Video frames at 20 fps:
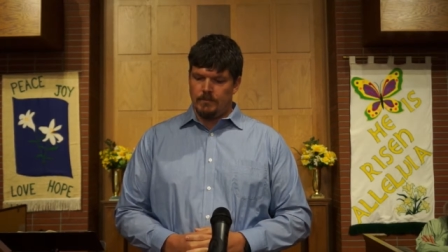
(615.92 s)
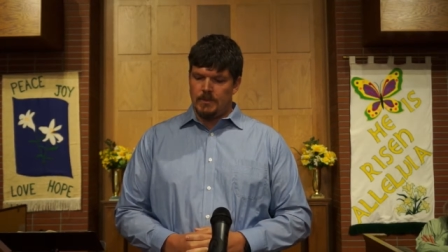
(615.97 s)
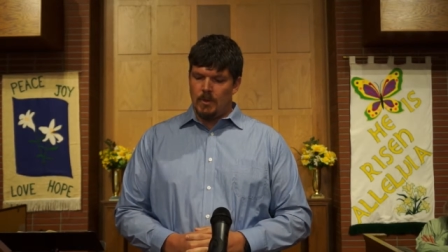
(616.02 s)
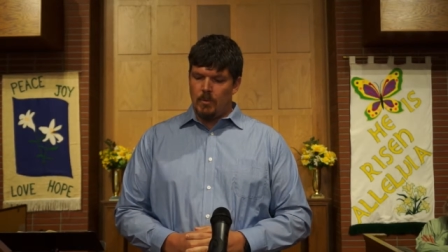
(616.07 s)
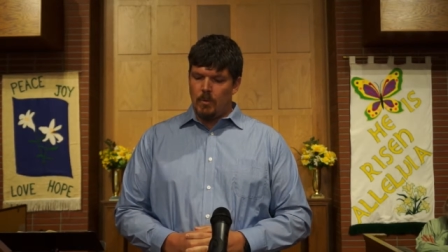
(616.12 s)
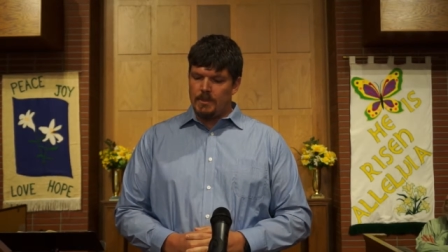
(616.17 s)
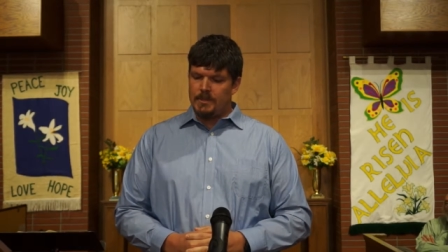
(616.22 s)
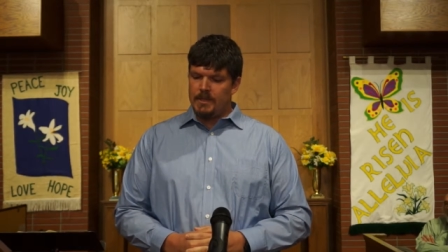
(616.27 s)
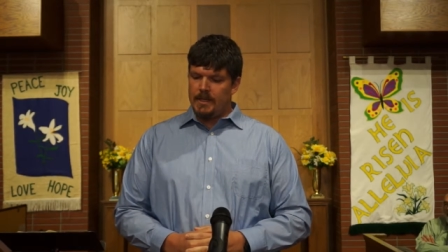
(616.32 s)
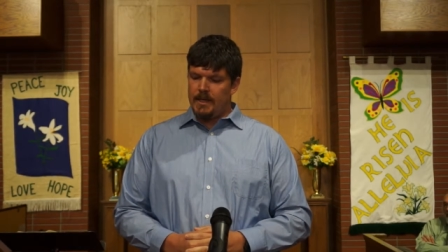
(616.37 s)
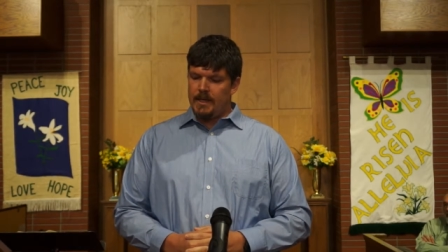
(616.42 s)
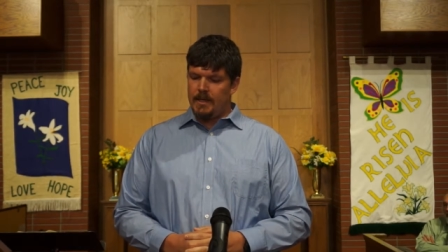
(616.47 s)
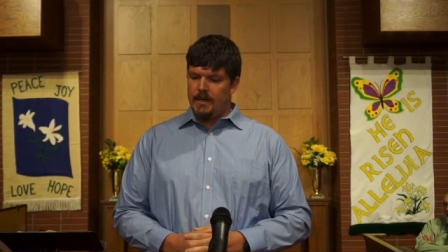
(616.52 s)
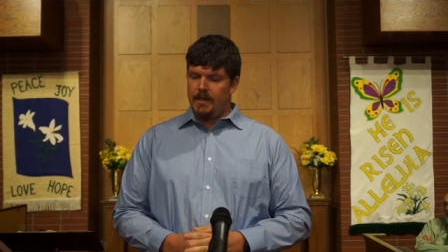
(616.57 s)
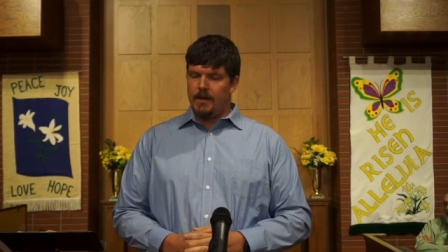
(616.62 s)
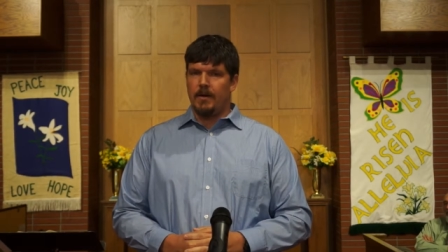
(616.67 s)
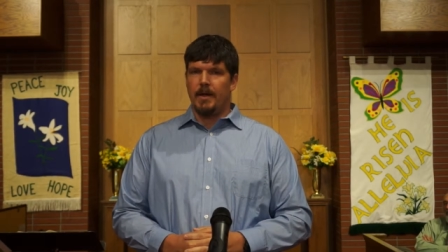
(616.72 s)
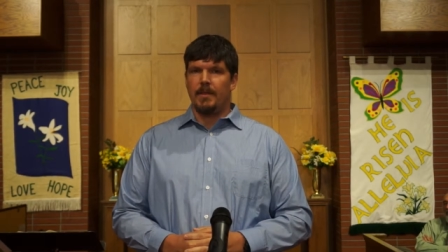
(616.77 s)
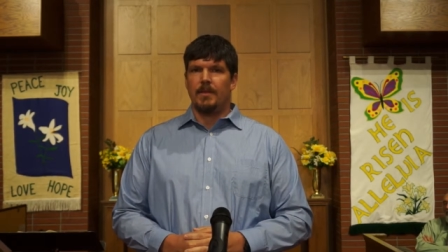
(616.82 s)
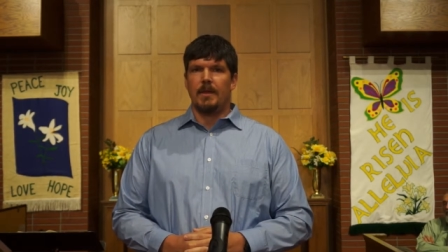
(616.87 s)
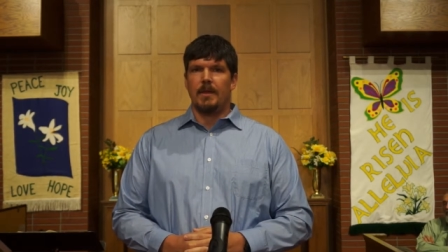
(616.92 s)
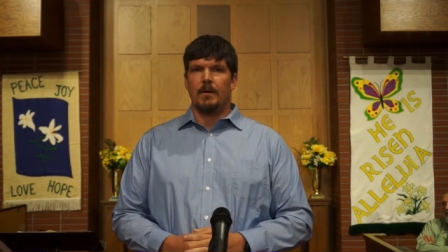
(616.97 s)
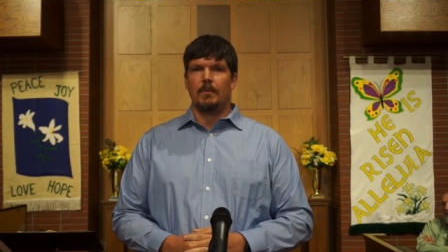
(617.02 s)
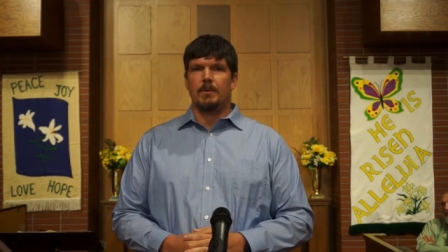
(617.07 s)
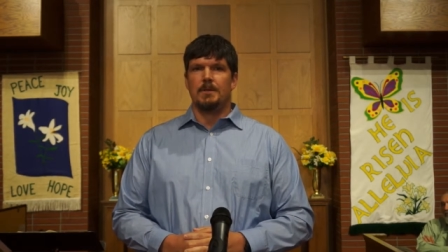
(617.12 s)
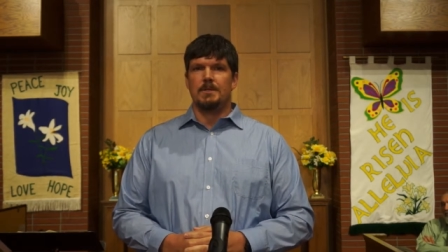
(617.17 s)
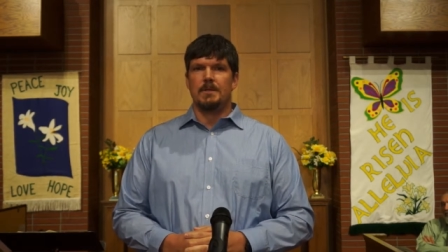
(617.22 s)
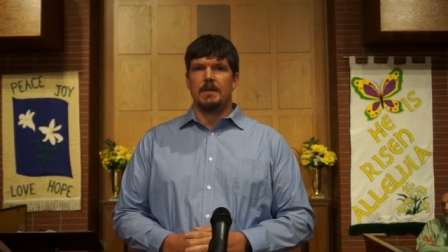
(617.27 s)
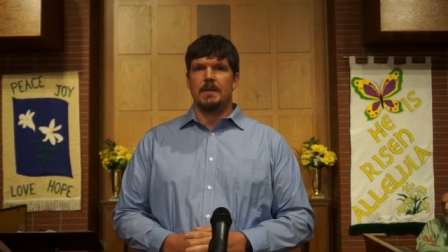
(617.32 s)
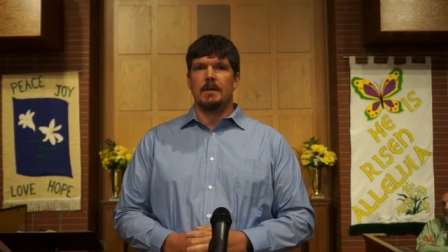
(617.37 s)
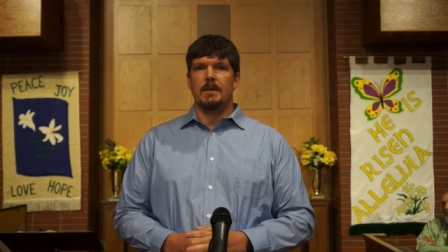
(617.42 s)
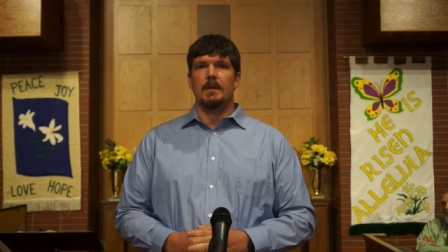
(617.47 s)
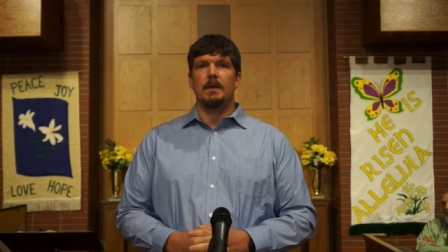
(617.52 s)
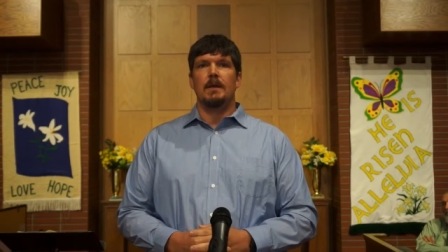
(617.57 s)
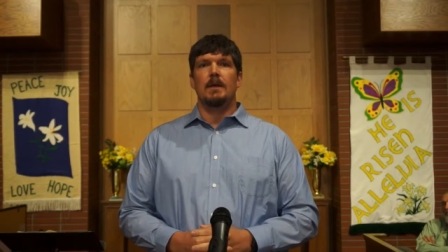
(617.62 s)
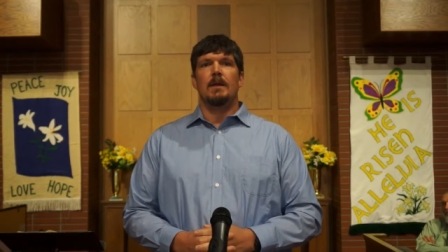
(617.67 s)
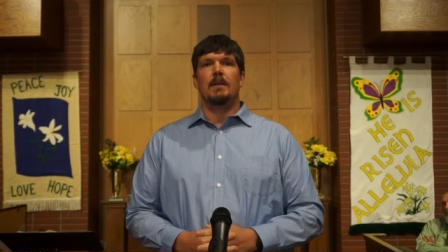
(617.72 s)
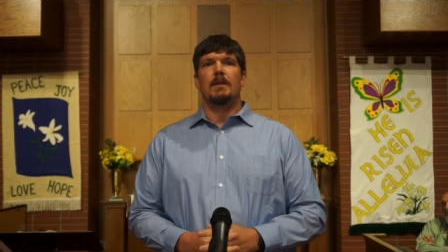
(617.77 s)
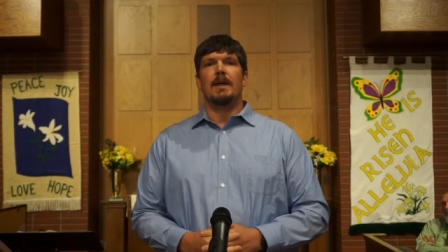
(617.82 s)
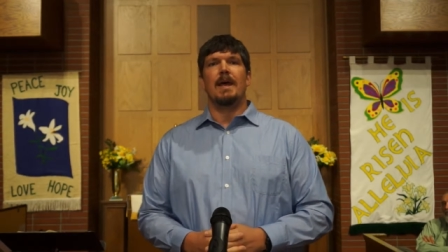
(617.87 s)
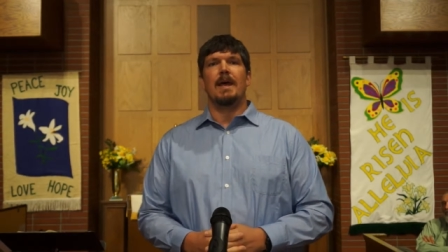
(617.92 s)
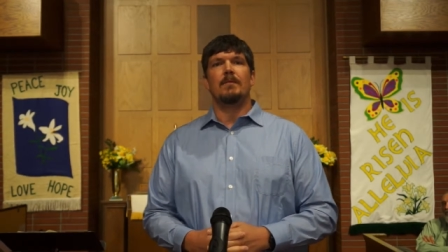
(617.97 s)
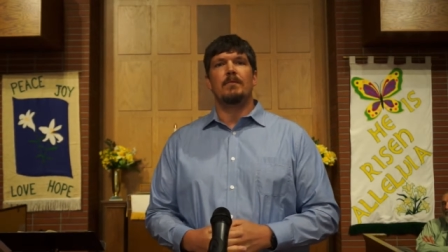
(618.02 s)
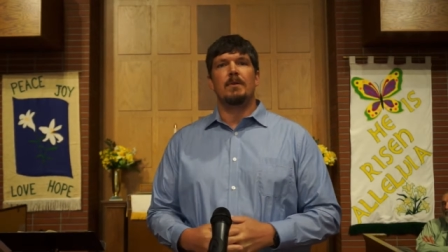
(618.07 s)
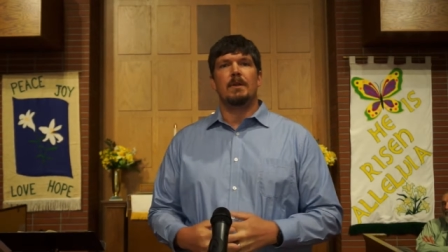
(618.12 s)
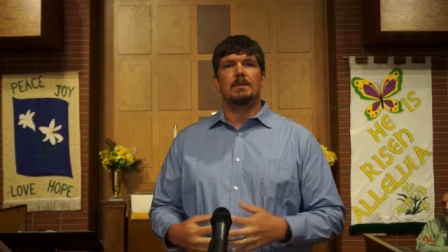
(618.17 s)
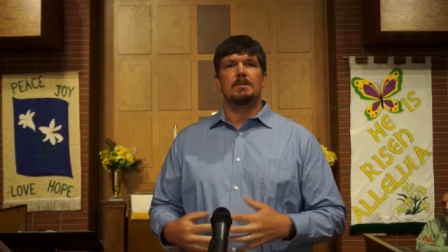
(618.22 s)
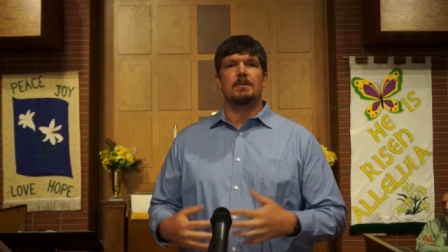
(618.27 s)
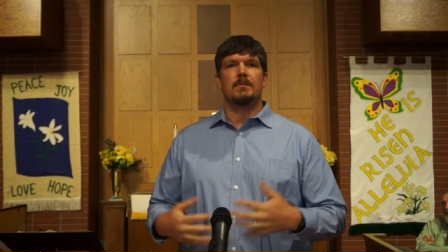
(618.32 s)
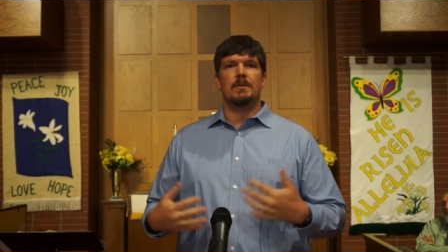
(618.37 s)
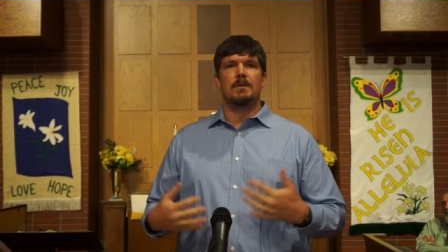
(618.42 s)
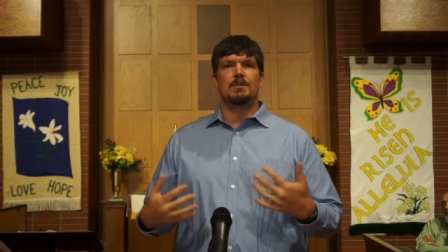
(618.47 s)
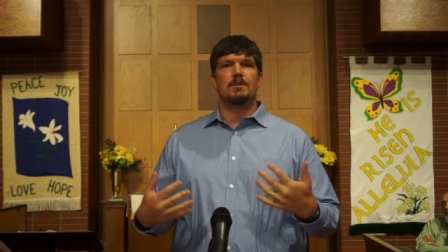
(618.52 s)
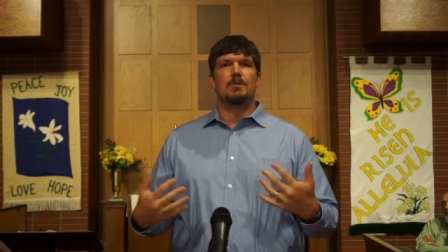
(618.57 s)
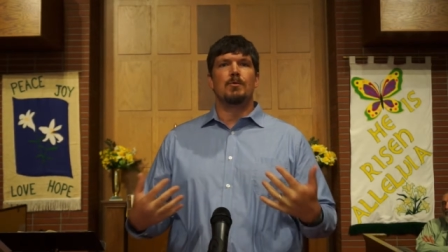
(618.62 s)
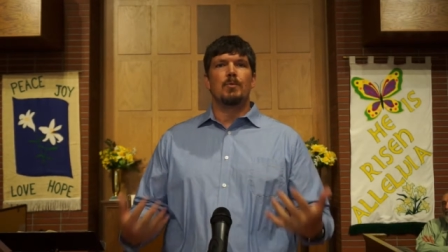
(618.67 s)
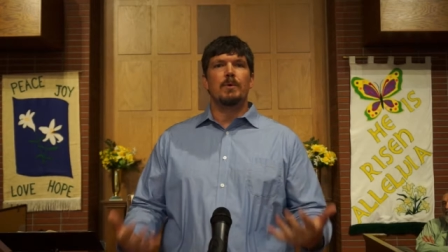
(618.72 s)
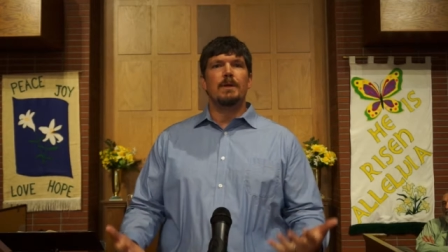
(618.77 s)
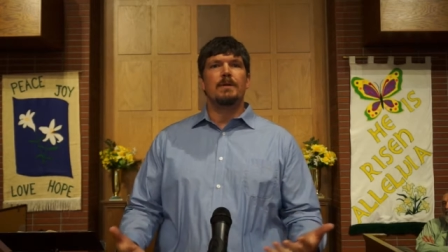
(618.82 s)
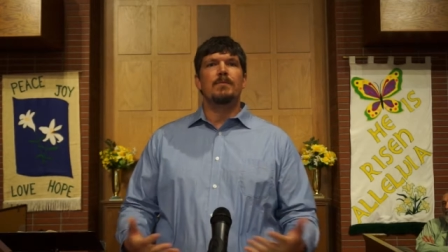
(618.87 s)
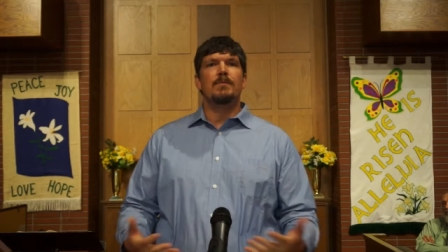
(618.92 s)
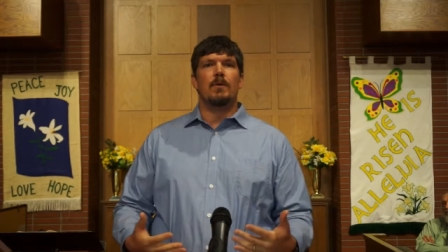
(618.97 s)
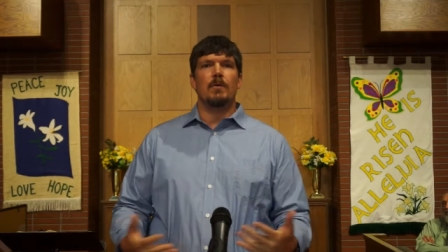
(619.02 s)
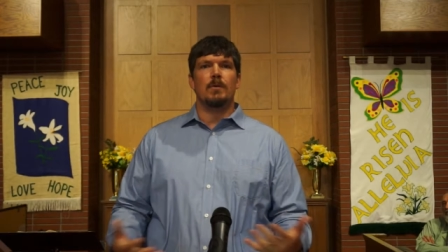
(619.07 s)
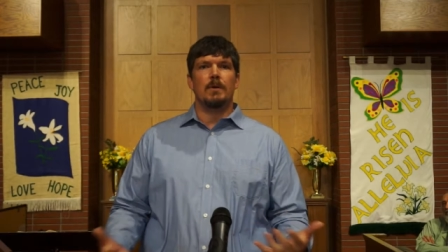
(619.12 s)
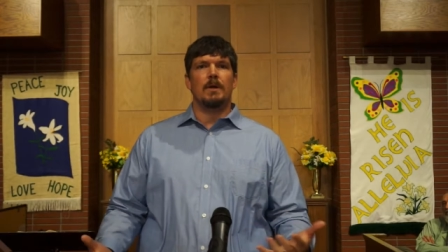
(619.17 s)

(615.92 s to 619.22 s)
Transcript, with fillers: Once again here, I think we see the evidence of this threefold